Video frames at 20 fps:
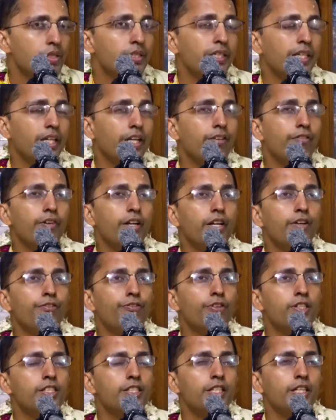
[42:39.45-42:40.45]
See, even
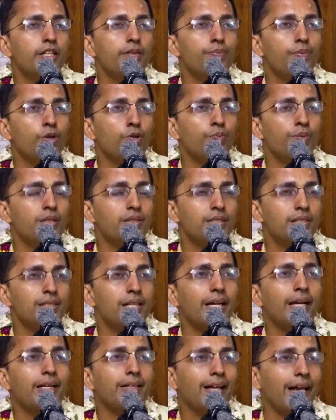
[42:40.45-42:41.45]
if we see Prabhupada is
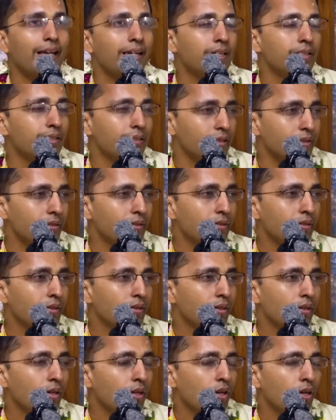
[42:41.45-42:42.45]
like a tiger,
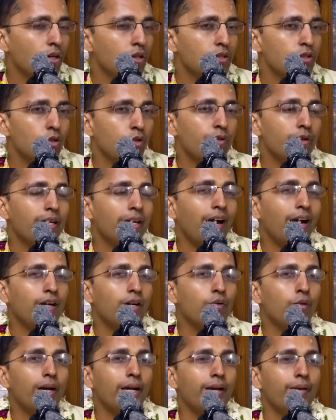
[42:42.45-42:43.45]
so we
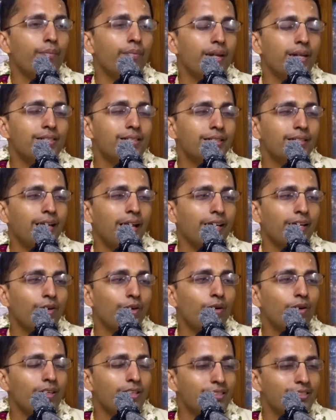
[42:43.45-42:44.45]
can't go and embrace a
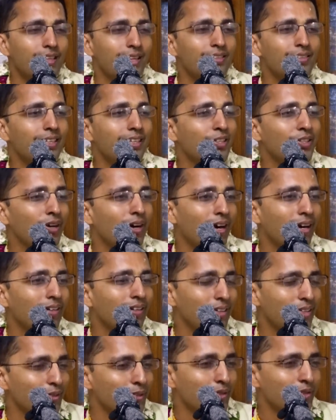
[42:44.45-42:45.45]
tiger, Krishna is in your
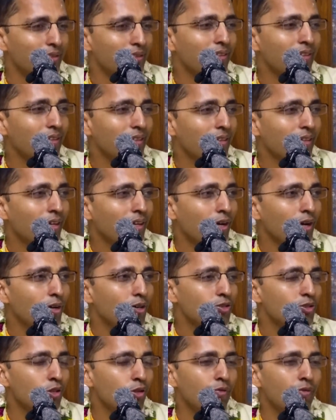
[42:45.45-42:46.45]
heart, no.
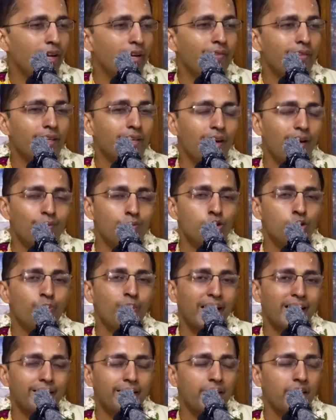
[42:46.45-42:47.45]
So when it comes to
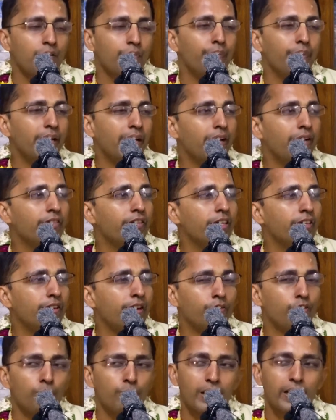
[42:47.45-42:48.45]
practical behavior, you
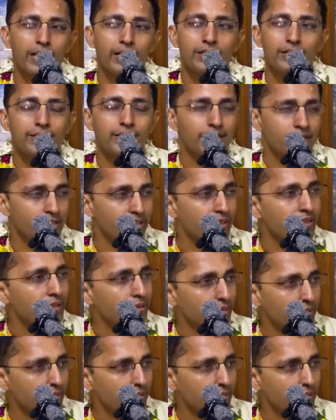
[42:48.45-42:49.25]
have to make a distinction.